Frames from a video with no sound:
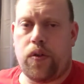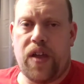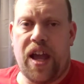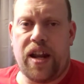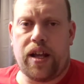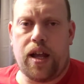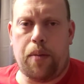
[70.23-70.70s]

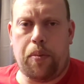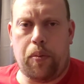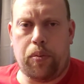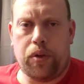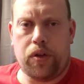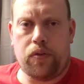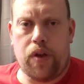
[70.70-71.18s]
They had a couple
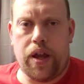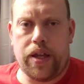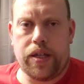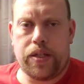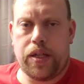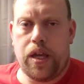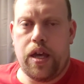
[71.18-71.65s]

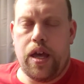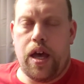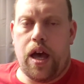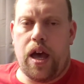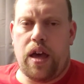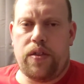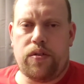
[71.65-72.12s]
Blu-rays.
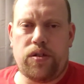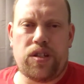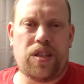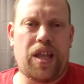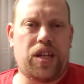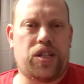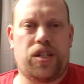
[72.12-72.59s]
Their
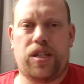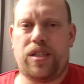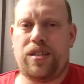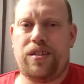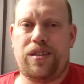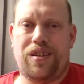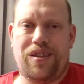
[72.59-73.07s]

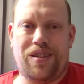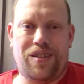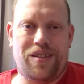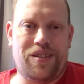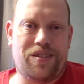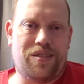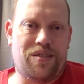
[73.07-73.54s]
selection
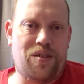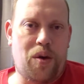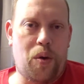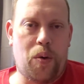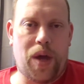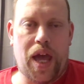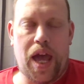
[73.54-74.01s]
is
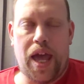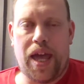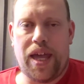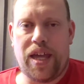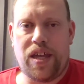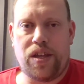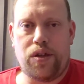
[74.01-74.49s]

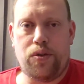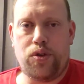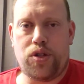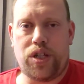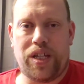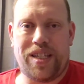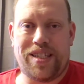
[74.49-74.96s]
okay.
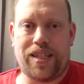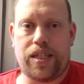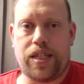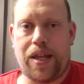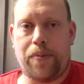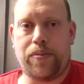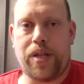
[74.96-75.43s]
Usually it's the
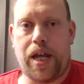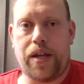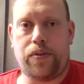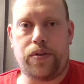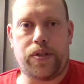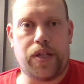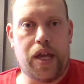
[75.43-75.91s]
same
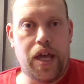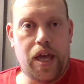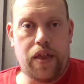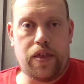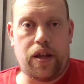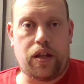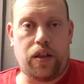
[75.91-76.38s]
titles
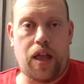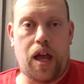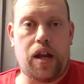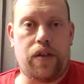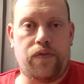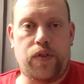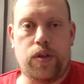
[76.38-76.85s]
that a
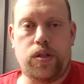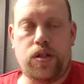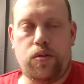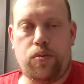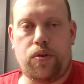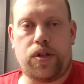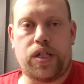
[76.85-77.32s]
lot of
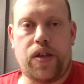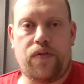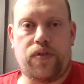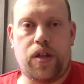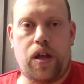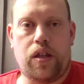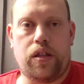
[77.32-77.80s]
YouTubers
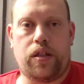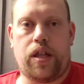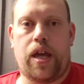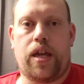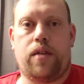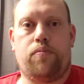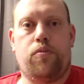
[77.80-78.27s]
have done,
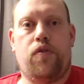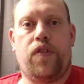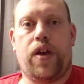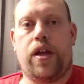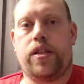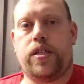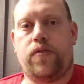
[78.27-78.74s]
like movie
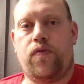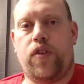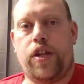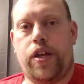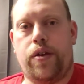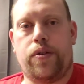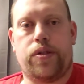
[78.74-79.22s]
hunting
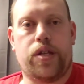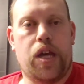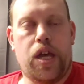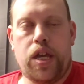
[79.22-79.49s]
videos.